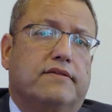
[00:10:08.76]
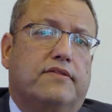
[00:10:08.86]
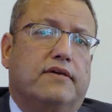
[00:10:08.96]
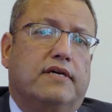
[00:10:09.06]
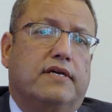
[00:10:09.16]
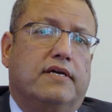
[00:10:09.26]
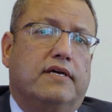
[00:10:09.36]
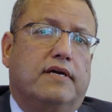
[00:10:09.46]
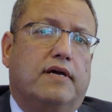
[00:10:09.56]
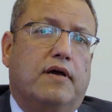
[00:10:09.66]
the
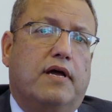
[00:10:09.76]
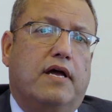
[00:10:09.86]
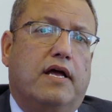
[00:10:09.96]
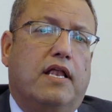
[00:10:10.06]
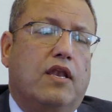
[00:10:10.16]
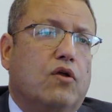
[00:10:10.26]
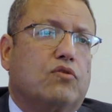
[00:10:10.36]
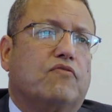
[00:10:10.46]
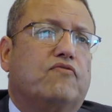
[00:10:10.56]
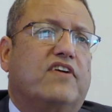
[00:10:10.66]
a
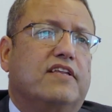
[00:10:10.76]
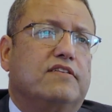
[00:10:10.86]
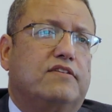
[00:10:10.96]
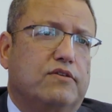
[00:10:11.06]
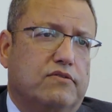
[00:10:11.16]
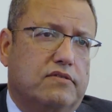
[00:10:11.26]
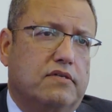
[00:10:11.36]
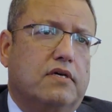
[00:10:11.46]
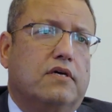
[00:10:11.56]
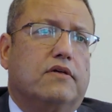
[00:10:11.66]
lot of volunteers
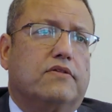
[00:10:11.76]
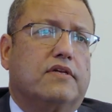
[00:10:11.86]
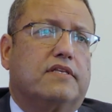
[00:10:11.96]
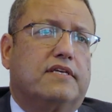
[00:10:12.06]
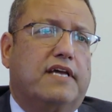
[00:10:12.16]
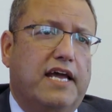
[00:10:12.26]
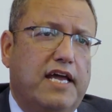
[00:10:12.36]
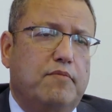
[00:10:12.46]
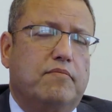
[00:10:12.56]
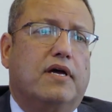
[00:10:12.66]
that
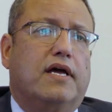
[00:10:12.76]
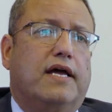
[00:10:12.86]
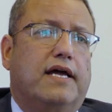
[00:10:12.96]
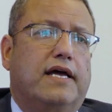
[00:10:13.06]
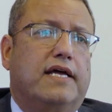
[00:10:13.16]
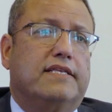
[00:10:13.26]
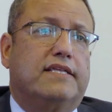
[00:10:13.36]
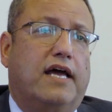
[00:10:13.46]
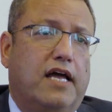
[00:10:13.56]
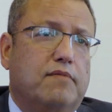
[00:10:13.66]
came and
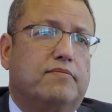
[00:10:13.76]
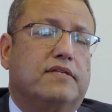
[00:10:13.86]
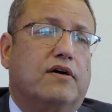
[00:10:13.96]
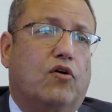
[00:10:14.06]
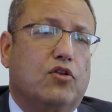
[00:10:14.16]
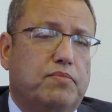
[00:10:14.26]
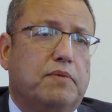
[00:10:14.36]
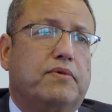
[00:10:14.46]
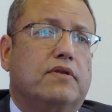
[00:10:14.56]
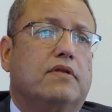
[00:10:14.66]
helped the old
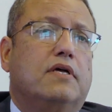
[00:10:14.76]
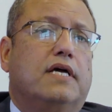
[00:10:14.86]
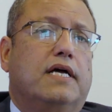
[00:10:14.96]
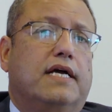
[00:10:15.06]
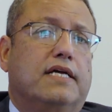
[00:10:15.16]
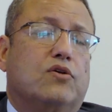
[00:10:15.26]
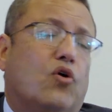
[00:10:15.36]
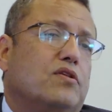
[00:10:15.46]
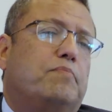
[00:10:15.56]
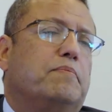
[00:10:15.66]
people and
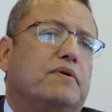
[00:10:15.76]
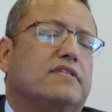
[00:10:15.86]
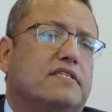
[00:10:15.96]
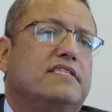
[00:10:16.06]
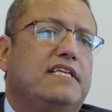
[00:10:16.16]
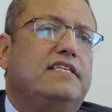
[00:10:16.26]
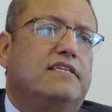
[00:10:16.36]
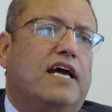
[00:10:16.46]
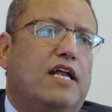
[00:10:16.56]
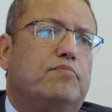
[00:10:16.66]
all the people that need
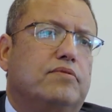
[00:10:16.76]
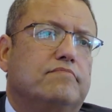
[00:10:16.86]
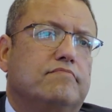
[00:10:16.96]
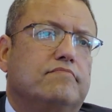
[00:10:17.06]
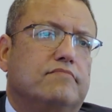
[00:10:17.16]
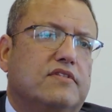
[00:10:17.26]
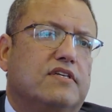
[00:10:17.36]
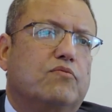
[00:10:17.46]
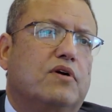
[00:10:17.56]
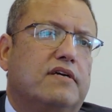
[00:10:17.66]
help.
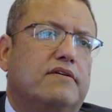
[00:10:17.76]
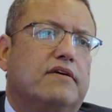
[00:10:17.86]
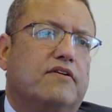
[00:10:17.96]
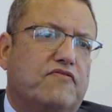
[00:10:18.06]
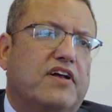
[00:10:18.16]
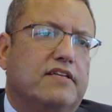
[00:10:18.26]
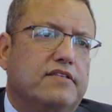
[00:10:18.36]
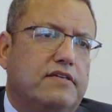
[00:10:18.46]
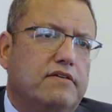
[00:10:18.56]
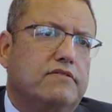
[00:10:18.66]
There were
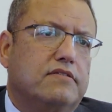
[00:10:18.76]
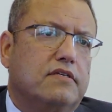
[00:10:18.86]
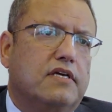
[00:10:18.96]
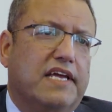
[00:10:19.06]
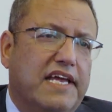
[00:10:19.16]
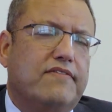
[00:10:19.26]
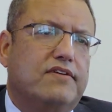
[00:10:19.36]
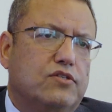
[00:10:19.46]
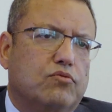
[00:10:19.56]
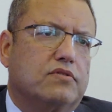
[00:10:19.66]
volunteers here
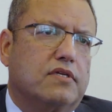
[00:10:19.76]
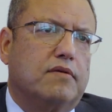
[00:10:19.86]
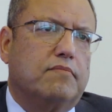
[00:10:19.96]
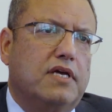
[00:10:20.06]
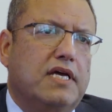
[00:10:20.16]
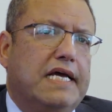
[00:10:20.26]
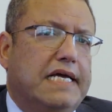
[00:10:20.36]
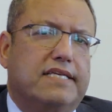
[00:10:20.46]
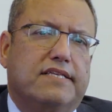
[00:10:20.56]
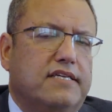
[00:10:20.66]
in Jerusalem.
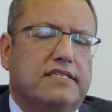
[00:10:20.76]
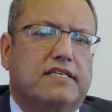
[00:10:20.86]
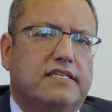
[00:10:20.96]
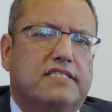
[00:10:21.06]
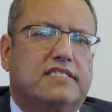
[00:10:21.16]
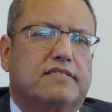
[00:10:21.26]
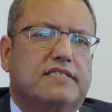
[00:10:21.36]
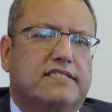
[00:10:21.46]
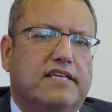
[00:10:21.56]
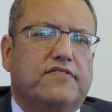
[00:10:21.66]
And I think that it's
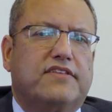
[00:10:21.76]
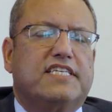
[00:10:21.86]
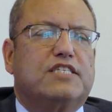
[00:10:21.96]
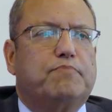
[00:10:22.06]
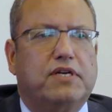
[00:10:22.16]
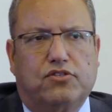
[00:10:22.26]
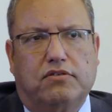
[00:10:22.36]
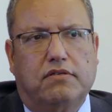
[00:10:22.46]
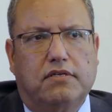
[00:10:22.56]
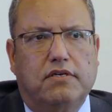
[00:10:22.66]
something
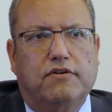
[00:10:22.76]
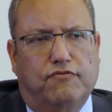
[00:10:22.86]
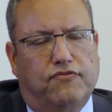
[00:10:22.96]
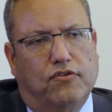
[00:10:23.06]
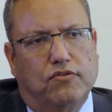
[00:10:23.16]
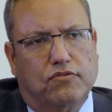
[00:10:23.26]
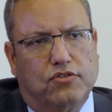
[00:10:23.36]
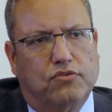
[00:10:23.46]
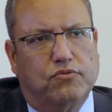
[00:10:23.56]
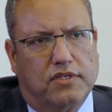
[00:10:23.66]
special for
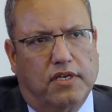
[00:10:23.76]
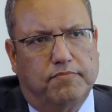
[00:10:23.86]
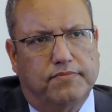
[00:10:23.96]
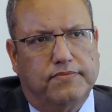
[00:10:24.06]
Jerusalem.